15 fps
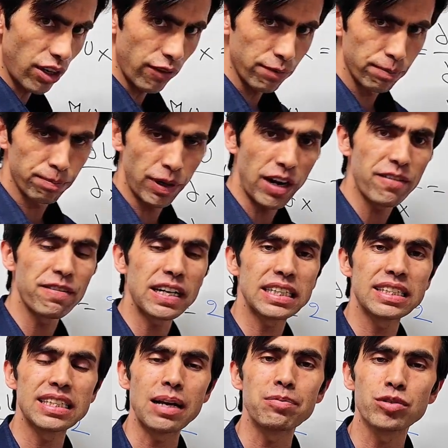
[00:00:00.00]
of perfect
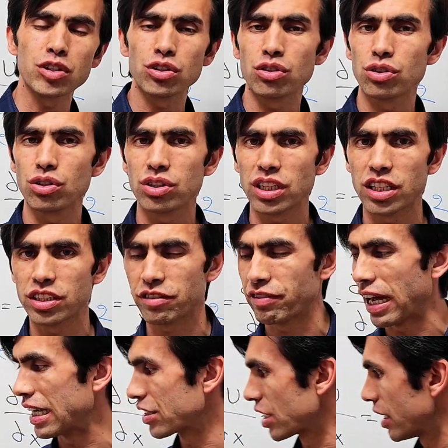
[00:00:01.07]
substitute utility
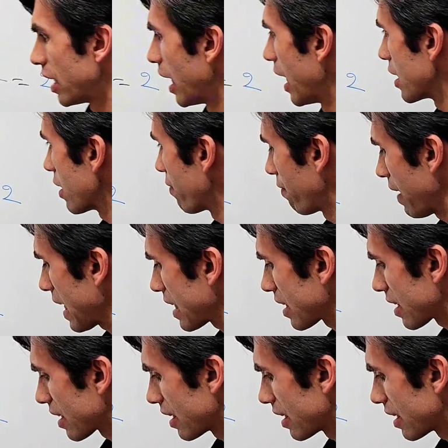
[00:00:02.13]
function is a fixed